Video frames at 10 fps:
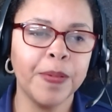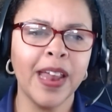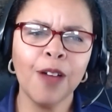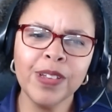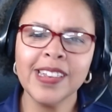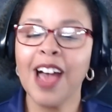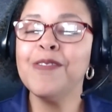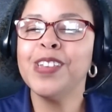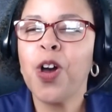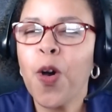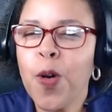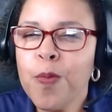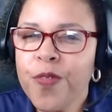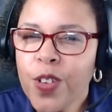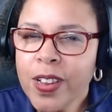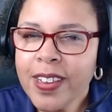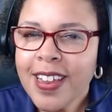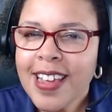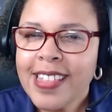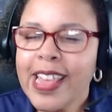But I was hopeful
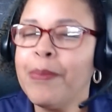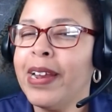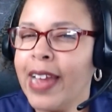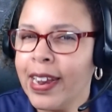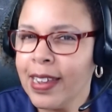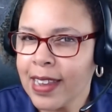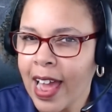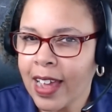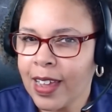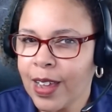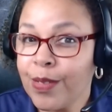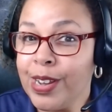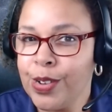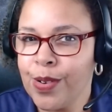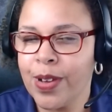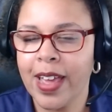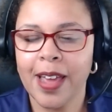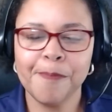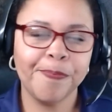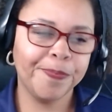that my 9 o'clock would do okay.